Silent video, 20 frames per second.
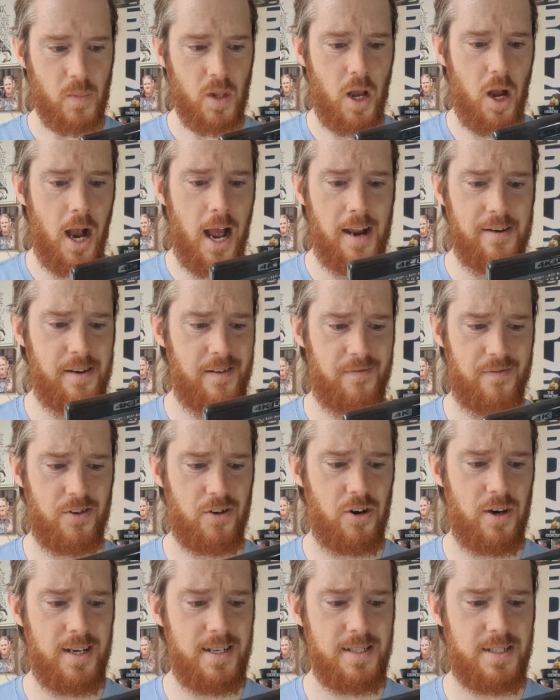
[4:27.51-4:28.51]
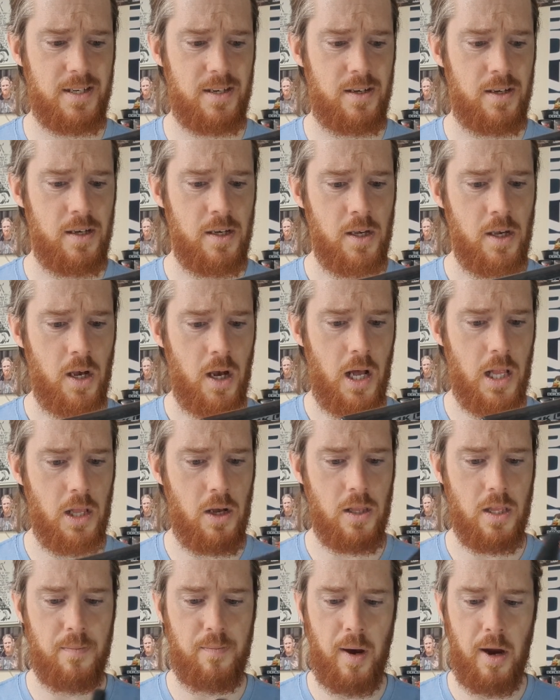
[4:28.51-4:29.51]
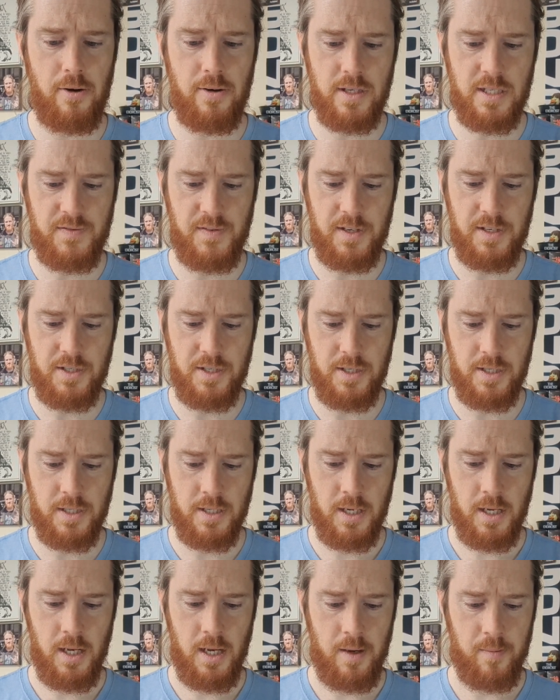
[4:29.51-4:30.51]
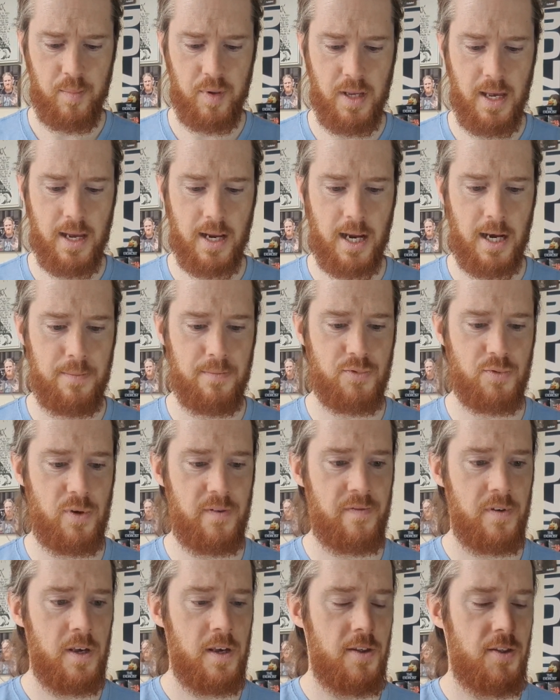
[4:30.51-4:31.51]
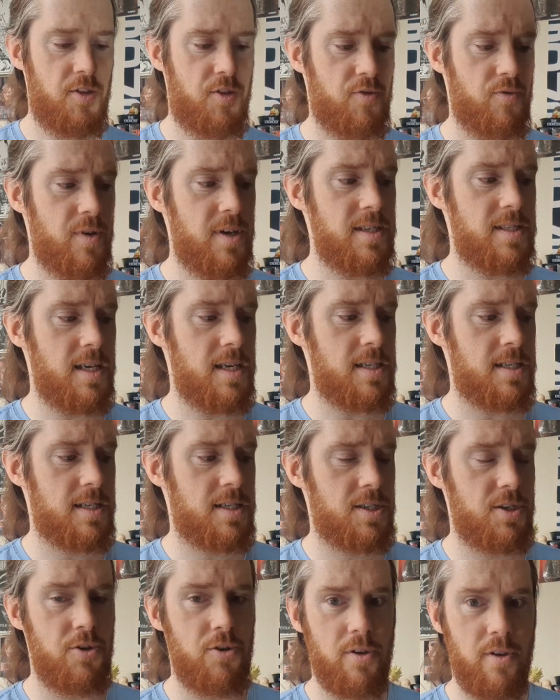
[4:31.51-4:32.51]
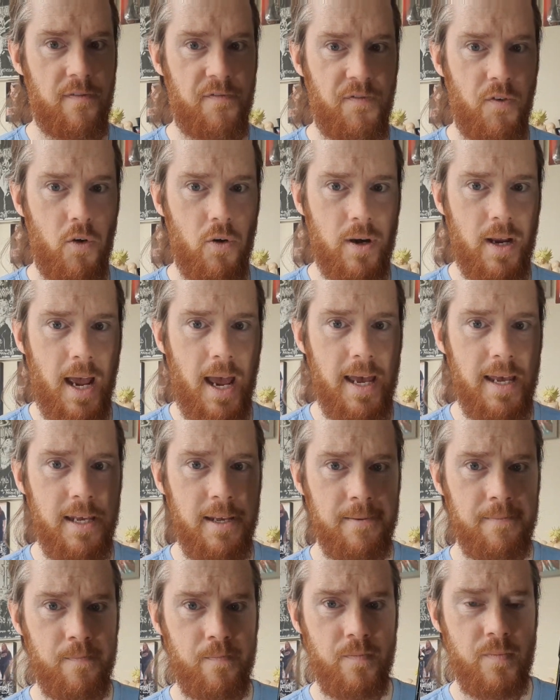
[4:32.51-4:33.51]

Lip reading: I ain't even got into a lot of the bonus features, but yeah, it comes with 3 discs. So you've got the 4K